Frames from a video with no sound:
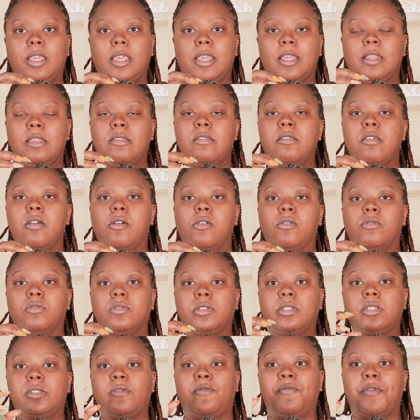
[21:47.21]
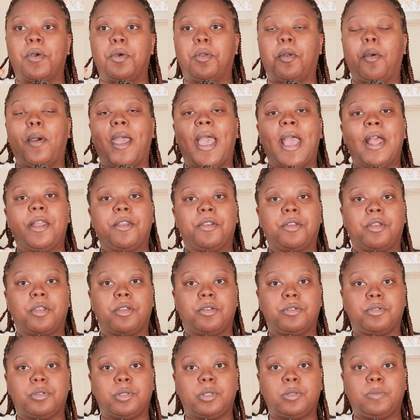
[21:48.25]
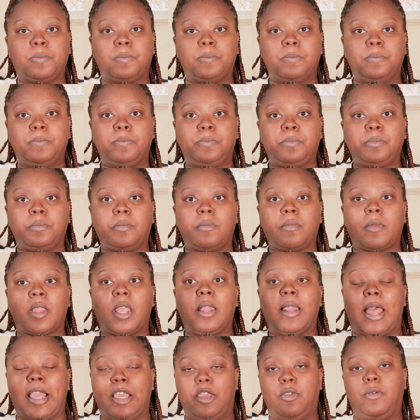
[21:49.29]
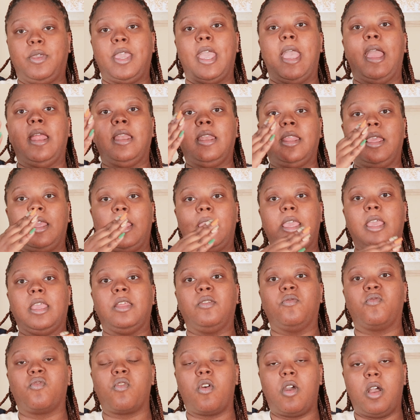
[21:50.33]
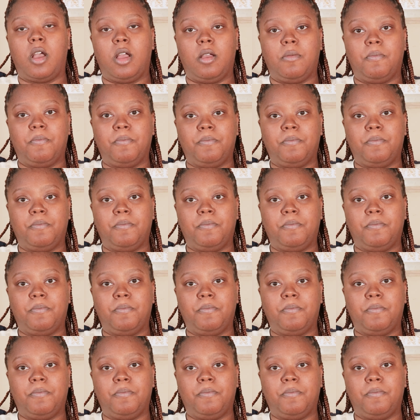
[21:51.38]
in those photo editors like you can in RAW.